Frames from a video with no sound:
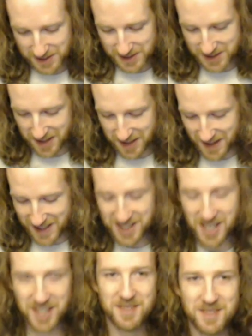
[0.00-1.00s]
it's
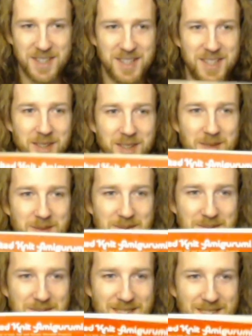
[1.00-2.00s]
kind of a cute
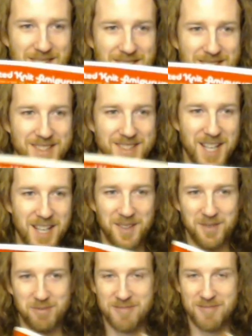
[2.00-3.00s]
sort
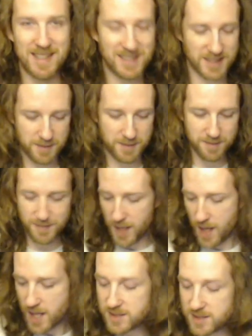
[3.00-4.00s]
of random.
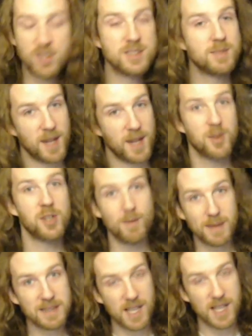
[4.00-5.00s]
It's not something I would have got
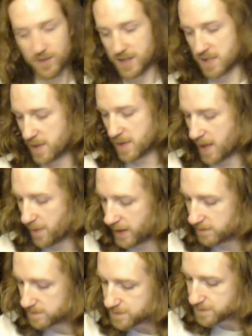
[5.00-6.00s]
myself. Let's put it that way.
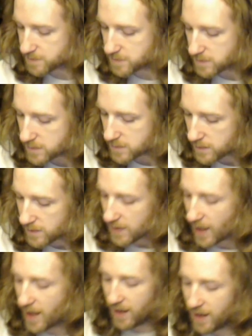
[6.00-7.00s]

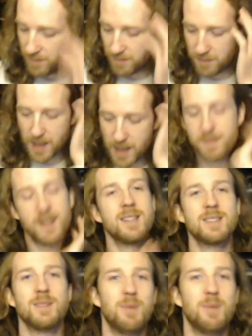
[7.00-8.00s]
But I may
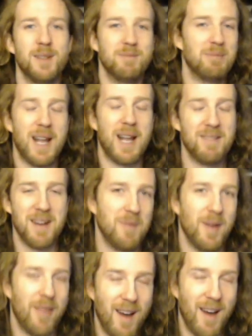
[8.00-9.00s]
at some point play around
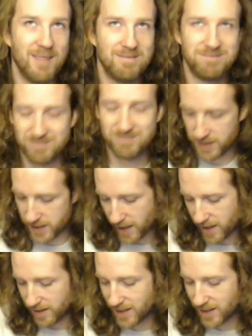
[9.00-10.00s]
with that, you
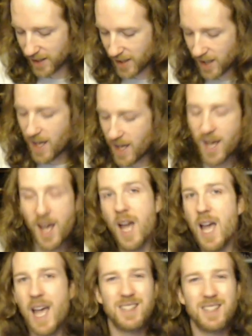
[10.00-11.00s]
know.
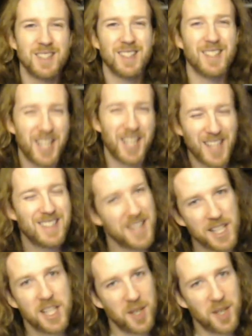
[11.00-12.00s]
it's in
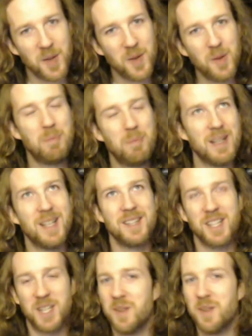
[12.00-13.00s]
the queue, but
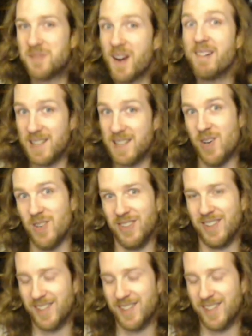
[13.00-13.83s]
the queue is very long.